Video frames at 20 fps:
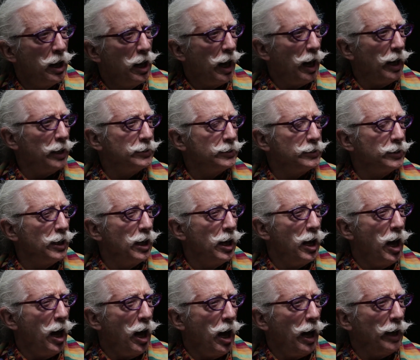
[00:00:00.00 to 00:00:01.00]
I
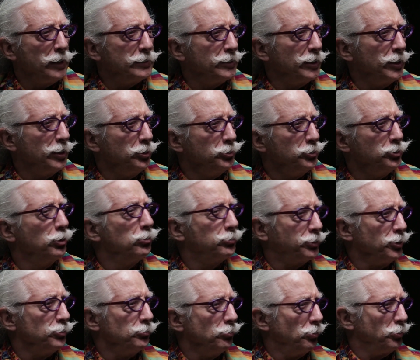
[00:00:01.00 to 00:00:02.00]
can't. You
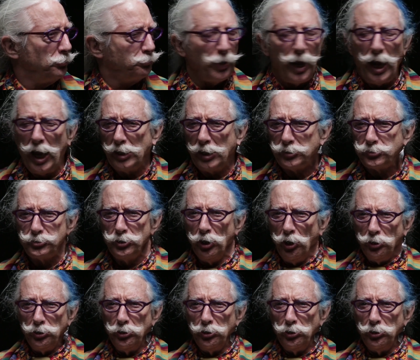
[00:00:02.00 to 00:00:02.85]
can do it, Patch.